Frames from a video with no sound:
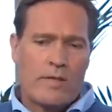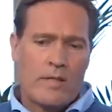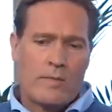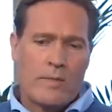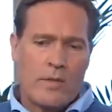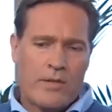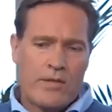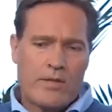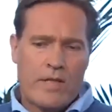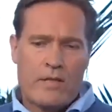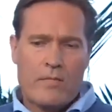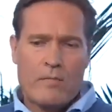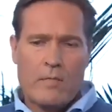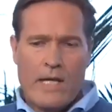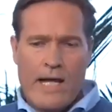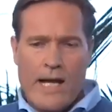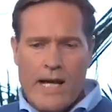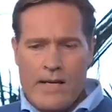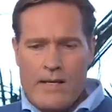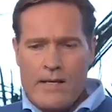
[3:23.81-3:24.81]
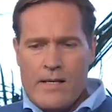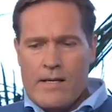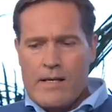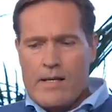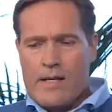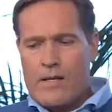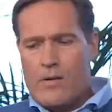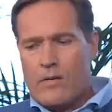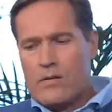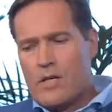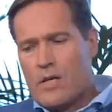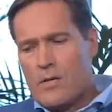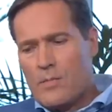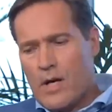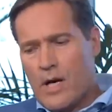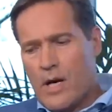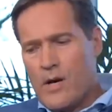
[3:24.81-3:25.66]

to it. I'm extremely happy.